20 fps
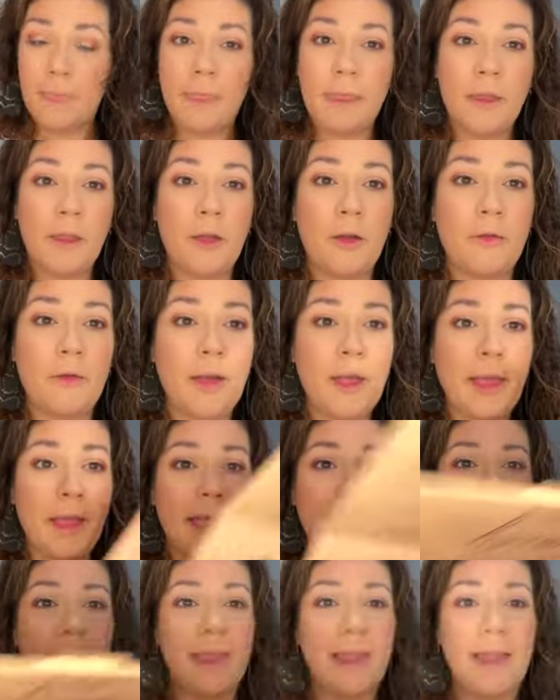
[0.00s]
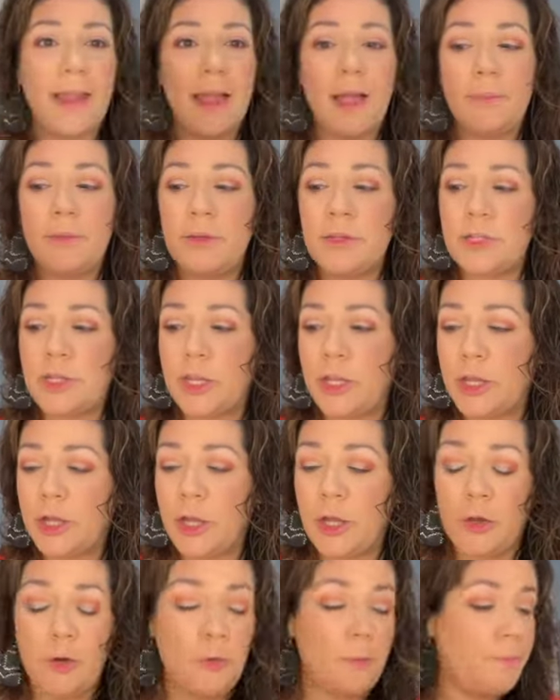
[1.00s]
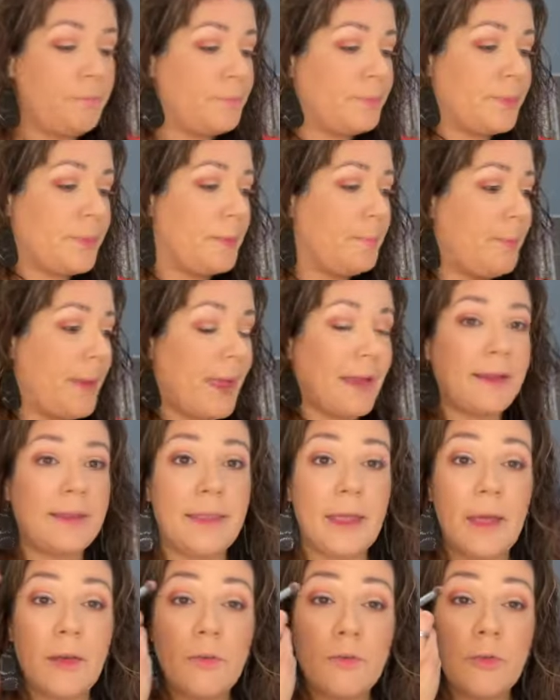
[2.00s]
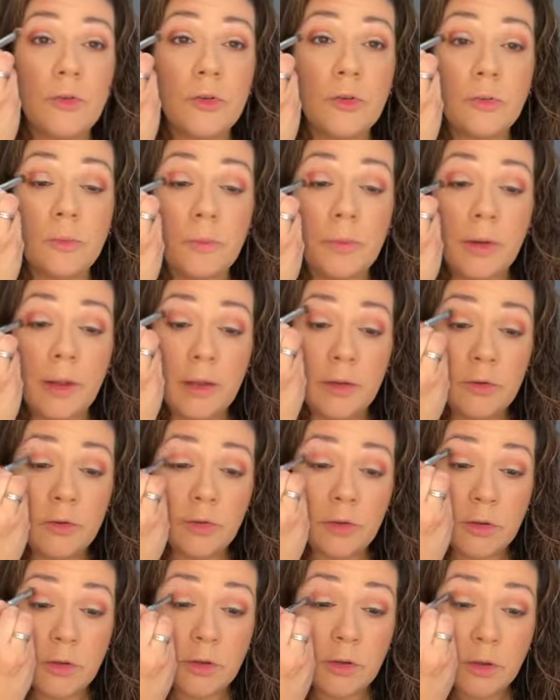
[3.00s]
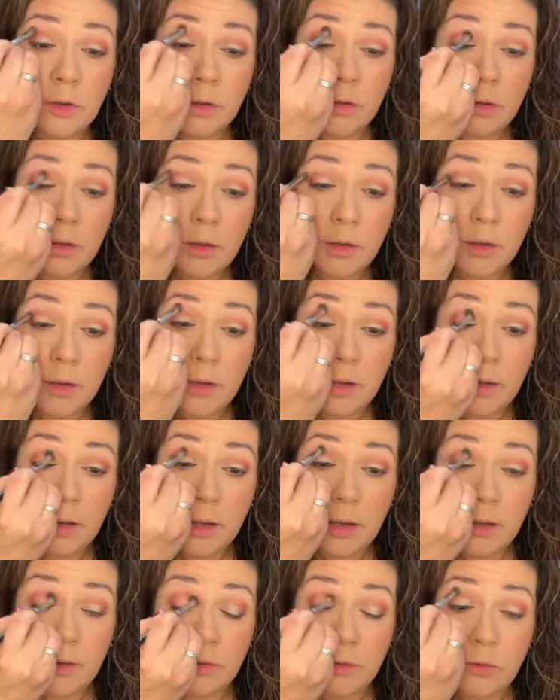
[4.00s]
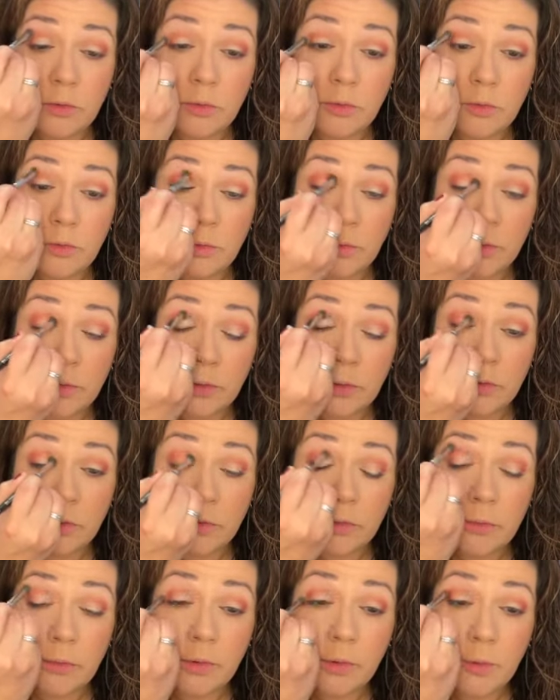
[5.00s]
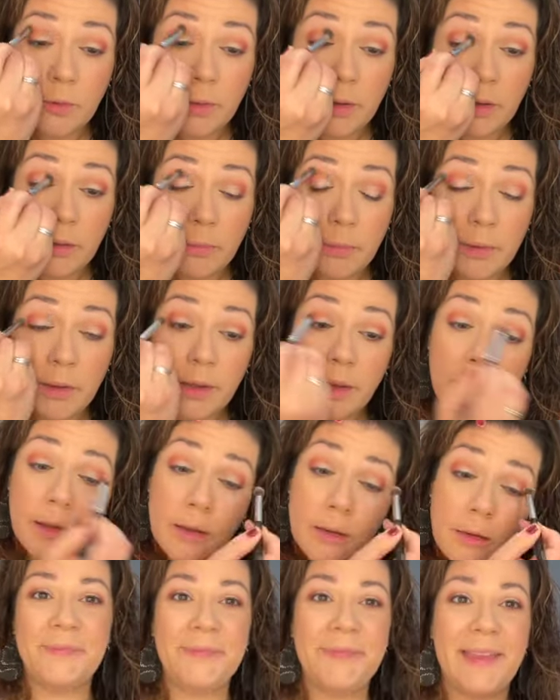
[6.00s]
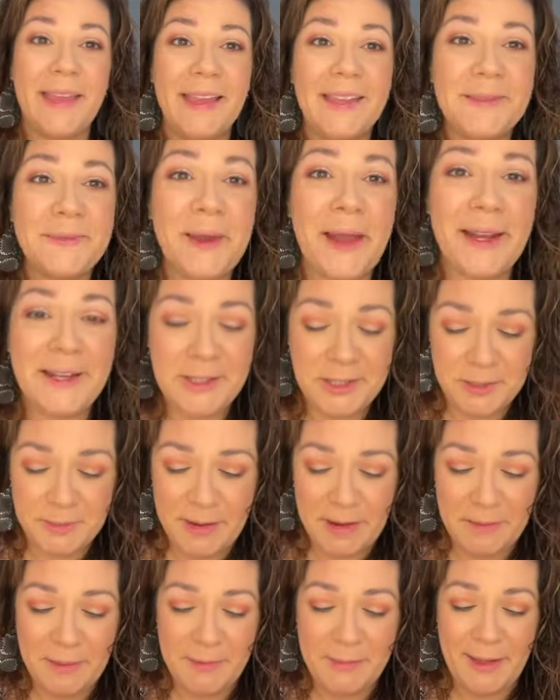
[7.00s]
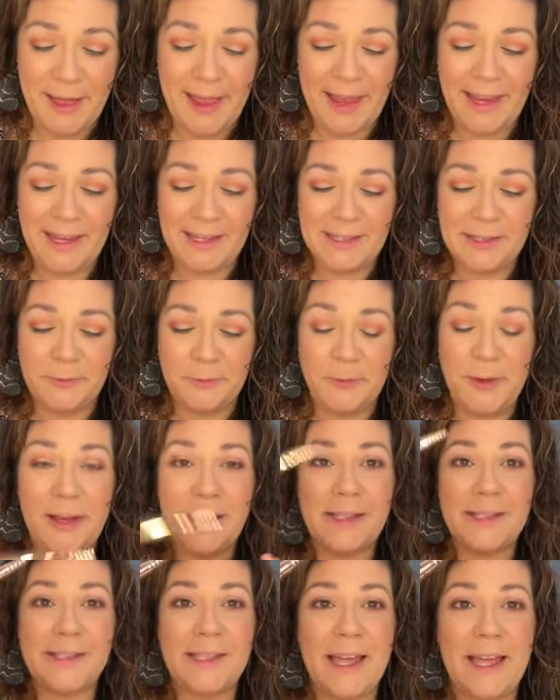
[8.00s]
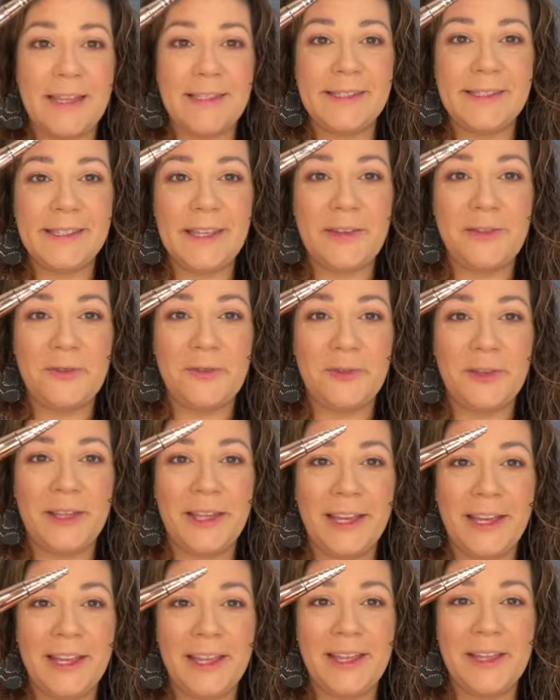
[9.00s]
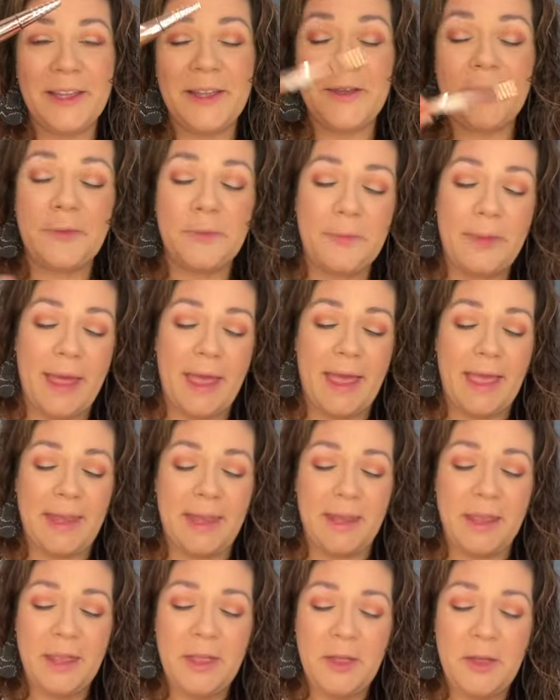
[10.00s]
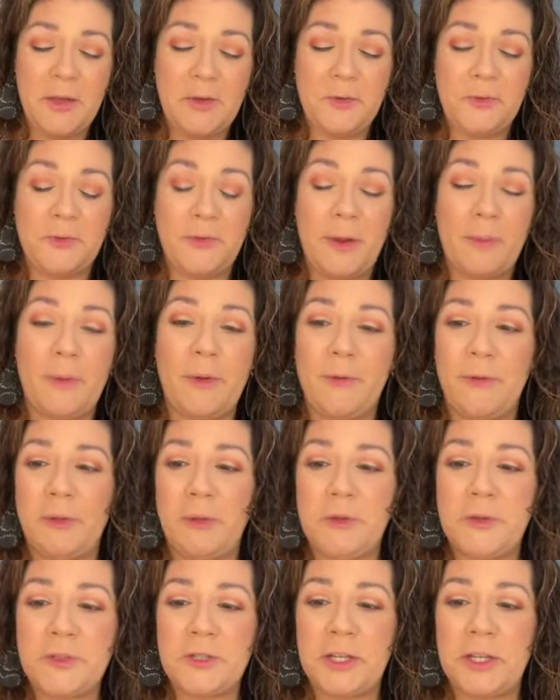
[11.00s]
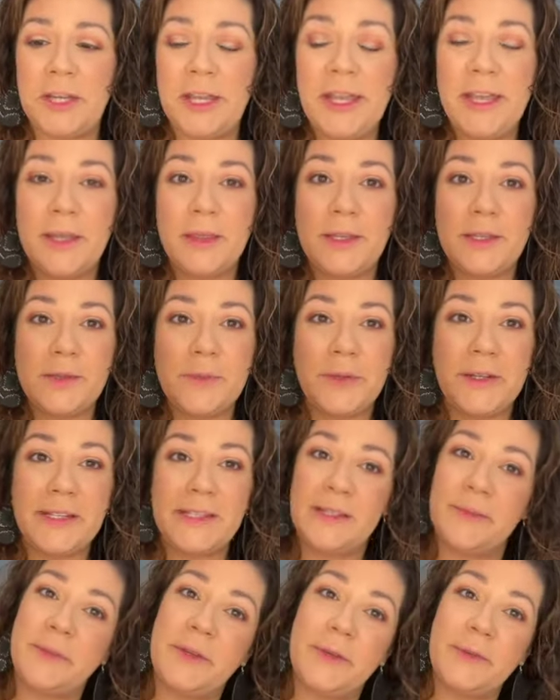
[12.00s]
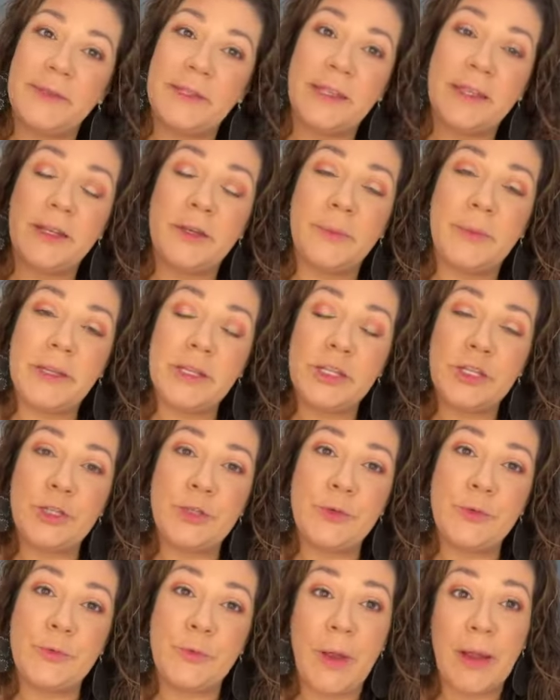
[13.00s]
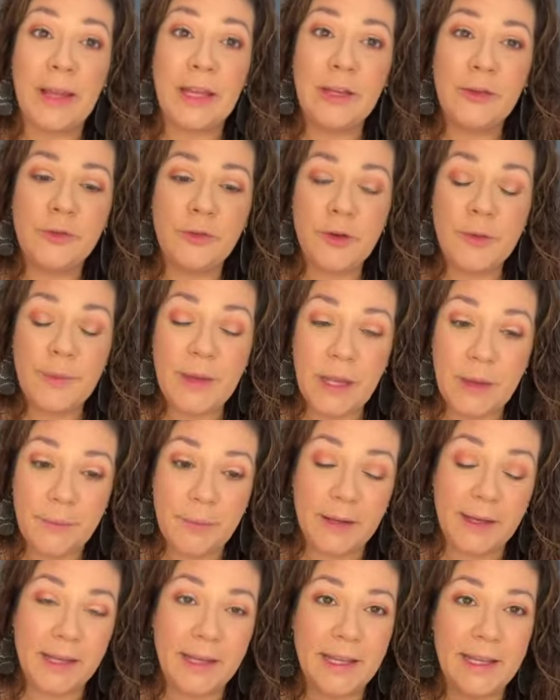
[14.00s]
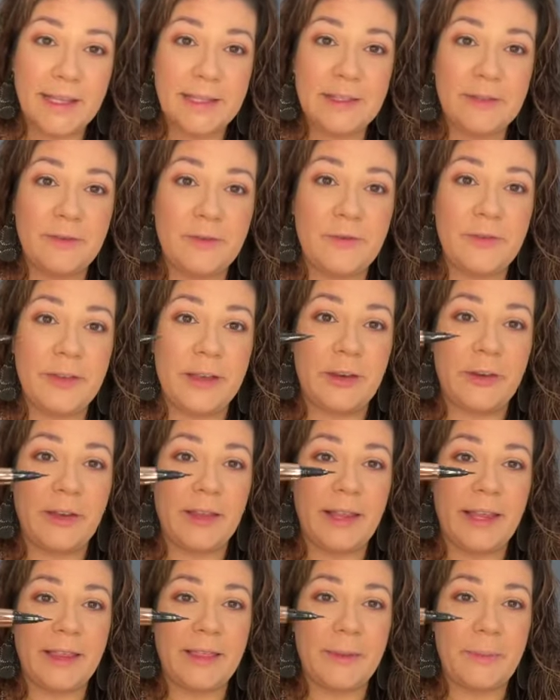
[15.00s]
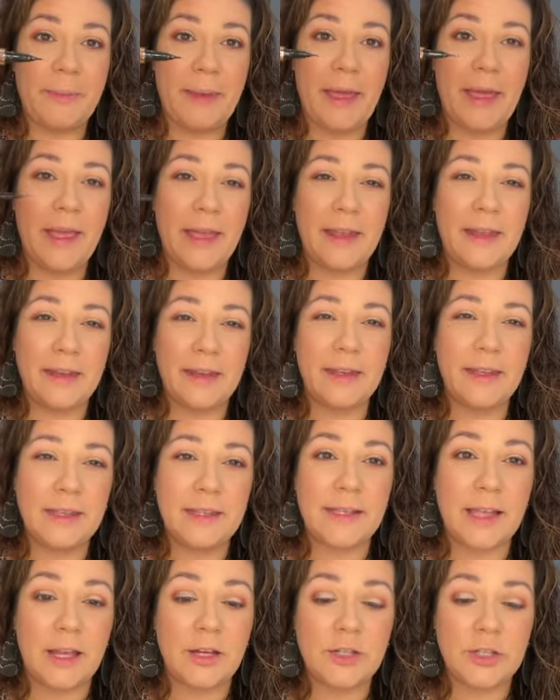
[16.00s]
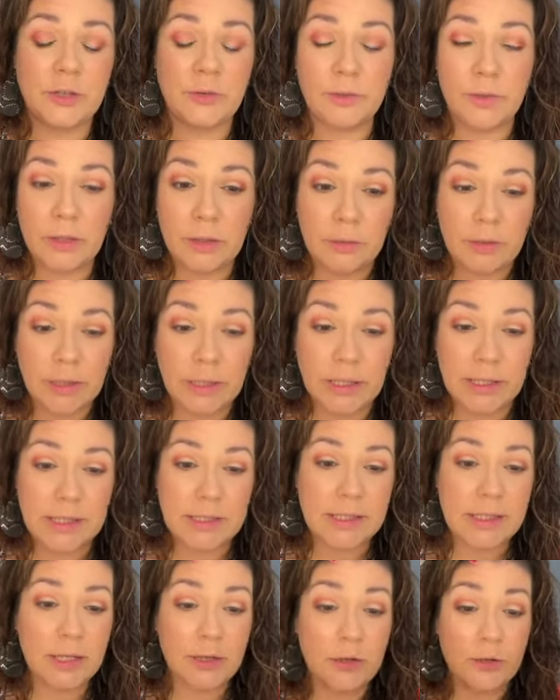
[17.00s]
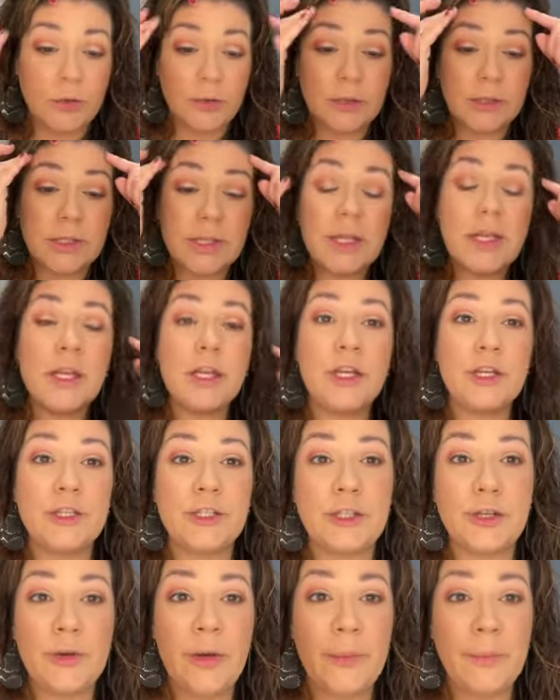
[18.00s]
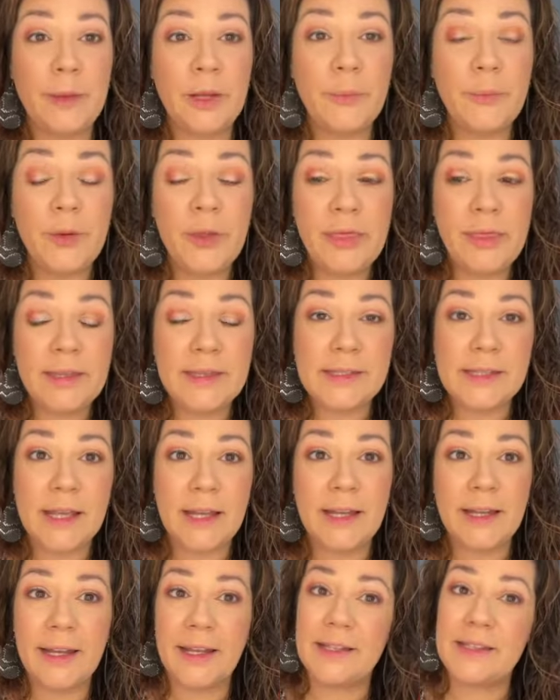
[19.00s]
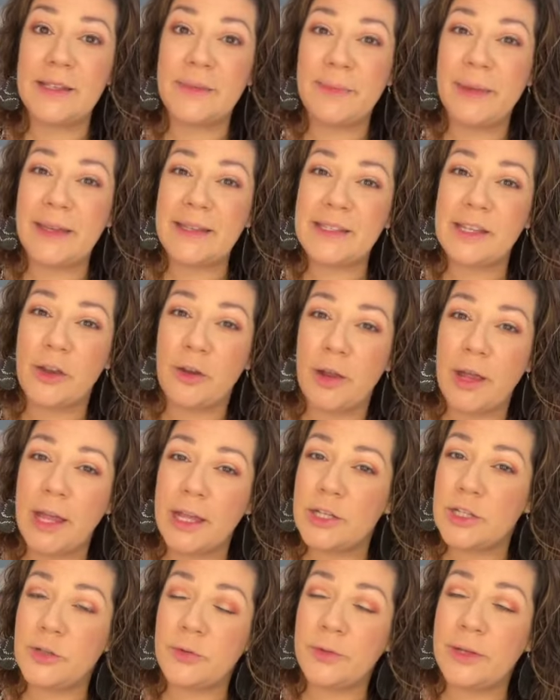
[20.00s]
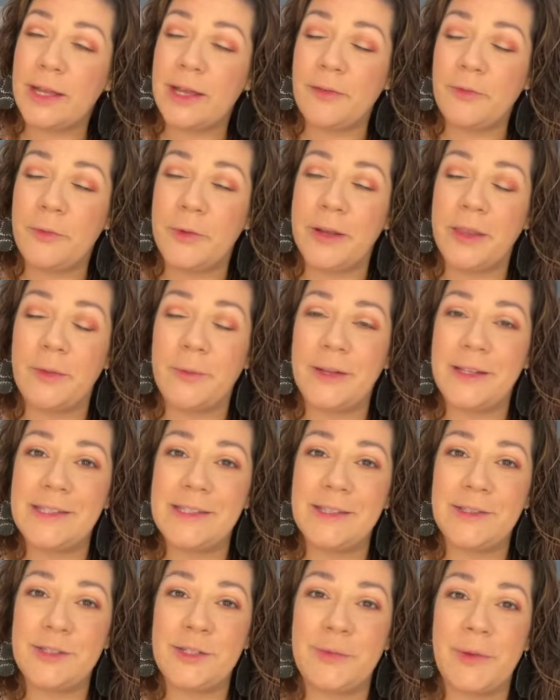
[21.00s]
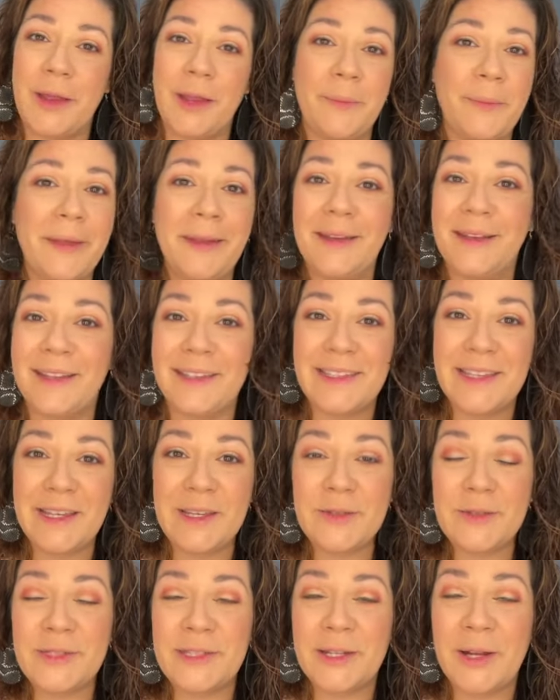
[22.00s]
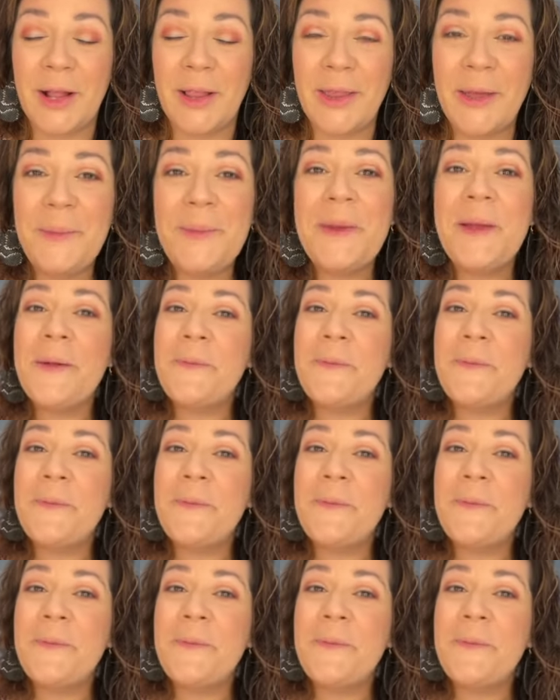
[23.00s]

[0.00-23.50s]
All right, and then I'm just going to go back to that first brush. And as usual, just do a quick blend. Next product she made me buy is the Renaissance Flick pen from Revolution. This one is sometimes a little bit too runny for me, but it is very, like, the pen is actually really easy to hold. So I'm going to put this on and some mascara. I don't have one of the ones that she recommended because I used it all up.